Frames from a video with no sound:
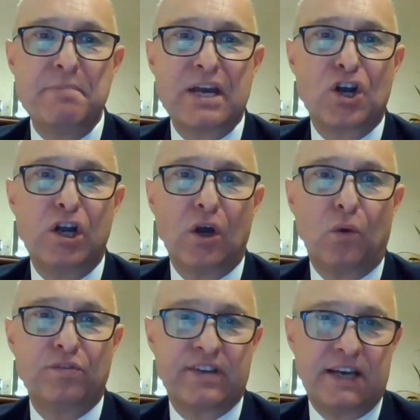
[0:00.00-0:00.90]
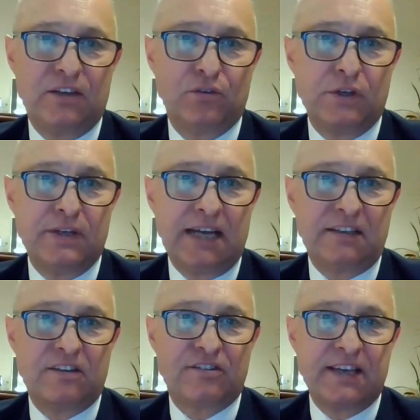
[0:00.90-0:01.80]
be closer to the
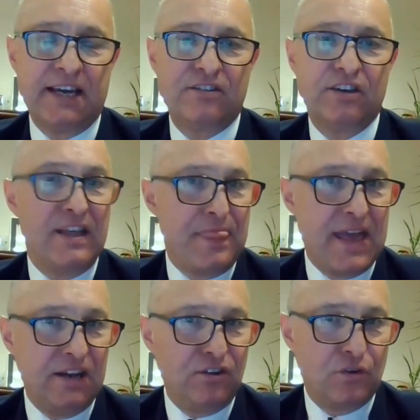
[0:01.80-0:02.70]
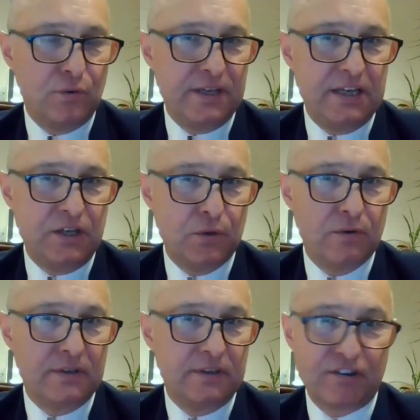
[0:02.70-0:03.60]
United States than to
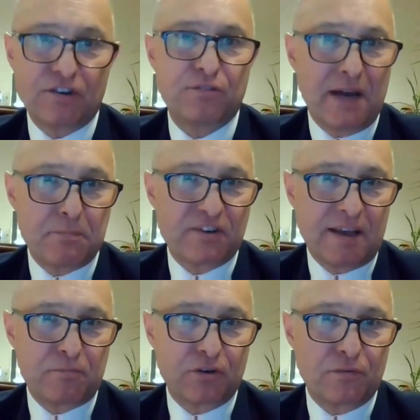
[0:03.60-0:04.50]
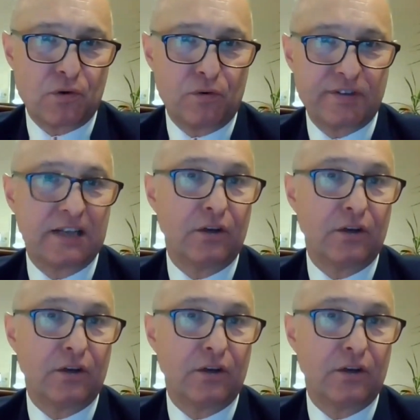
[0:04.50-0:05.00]
EU. This is my presumption, of course.